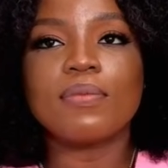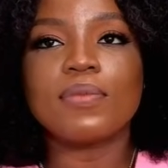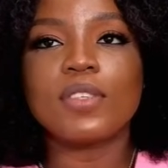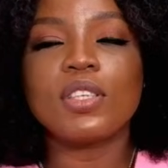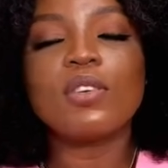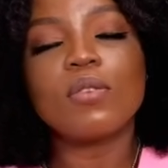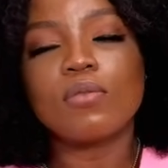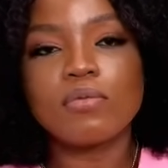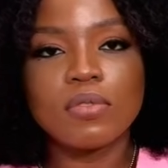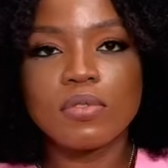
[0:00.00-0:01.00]
you know,
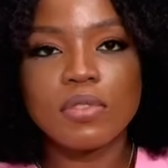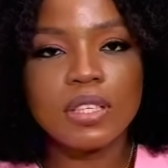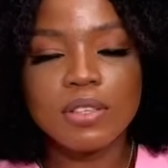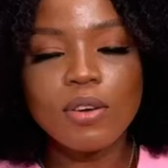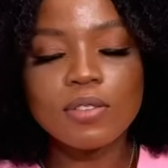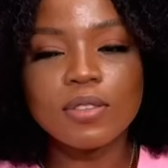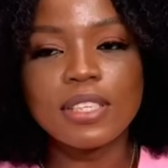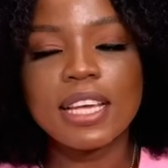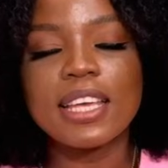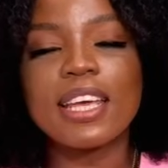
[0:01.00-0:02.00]
he goes to
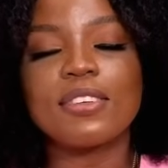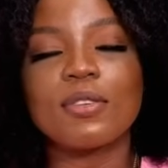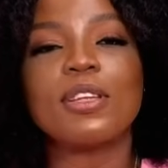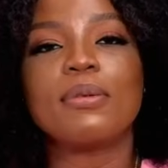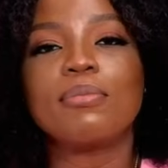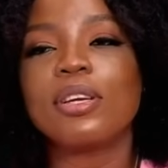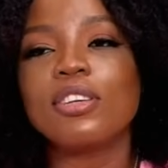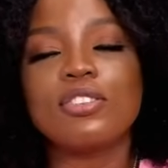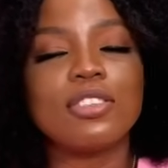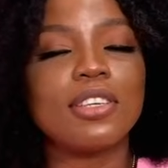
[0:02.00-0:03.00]
daycare, so they bring
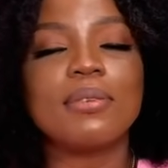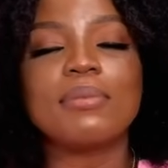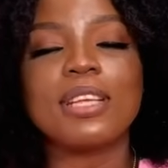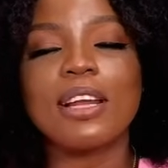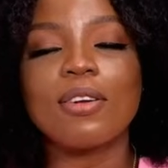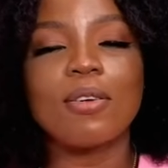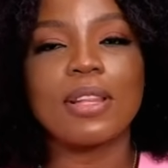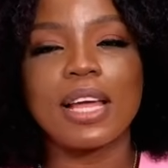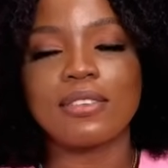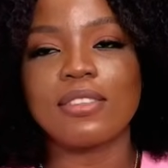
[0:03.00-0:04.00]
germs and all
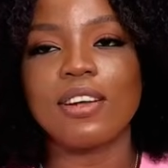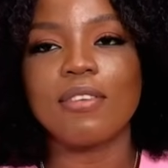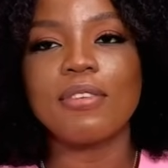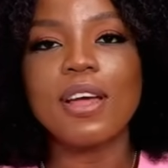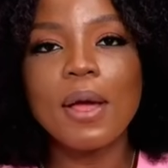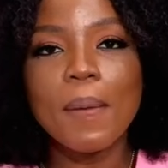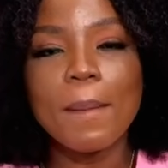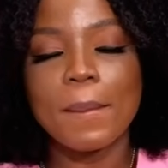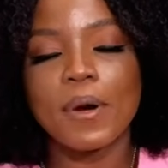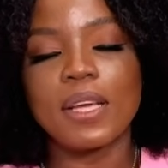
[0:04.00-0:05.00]
that stuff.
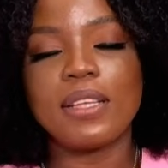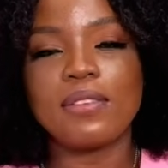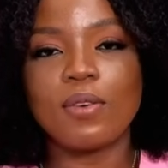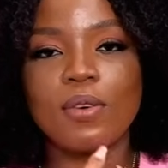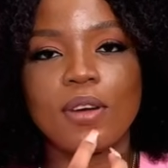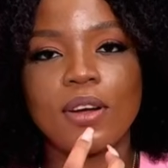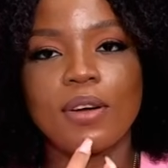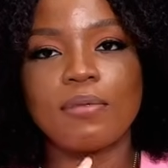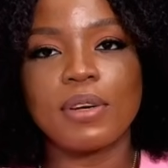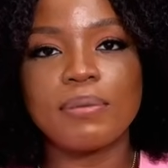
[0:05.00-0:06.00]
But his
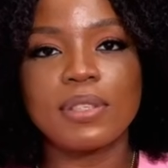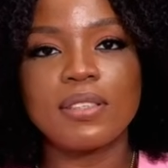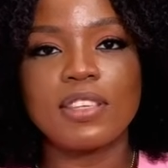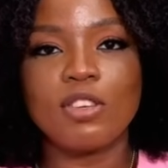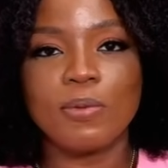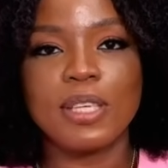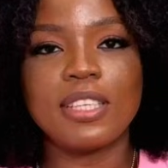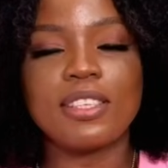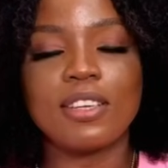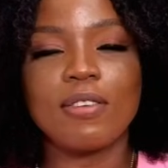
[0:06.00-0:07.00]
Ramsey's
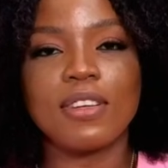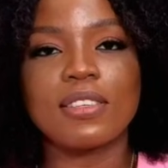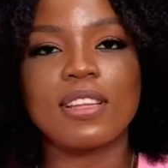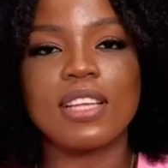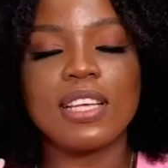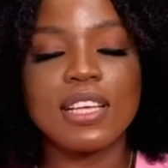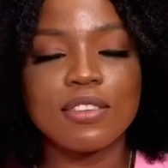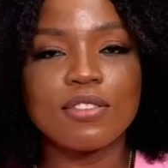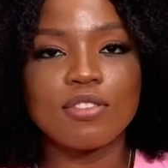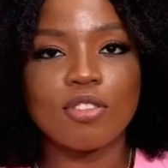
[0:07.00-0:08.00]
immunity obviously is
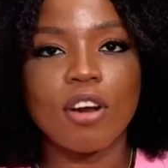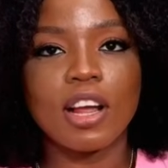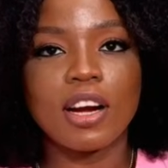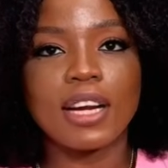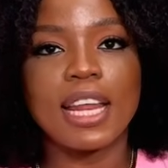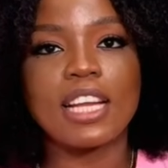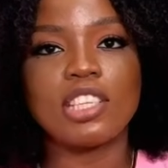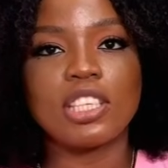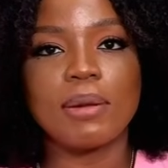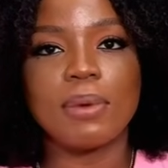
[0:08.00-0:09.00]
stronger than
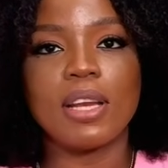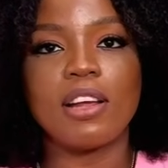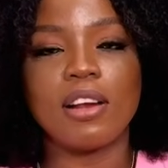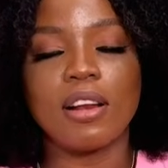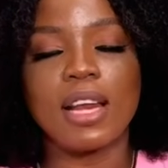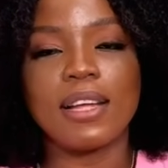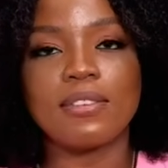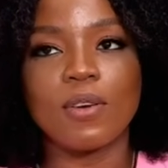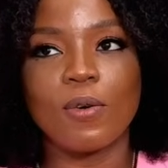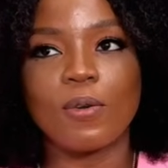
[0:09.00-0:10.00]
Shemin and Ella's
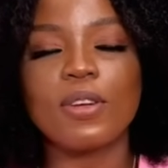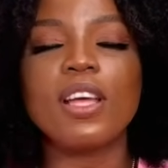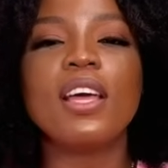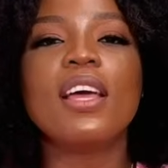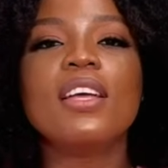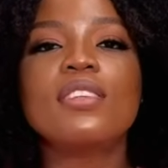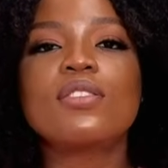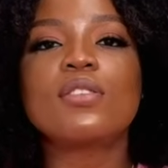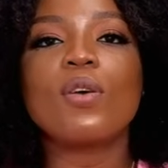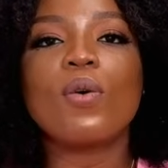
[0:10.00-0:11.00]
own.
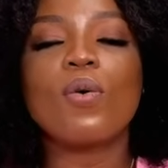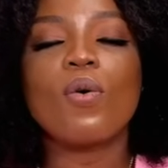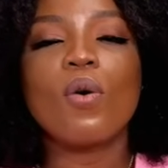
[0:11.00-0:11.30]
So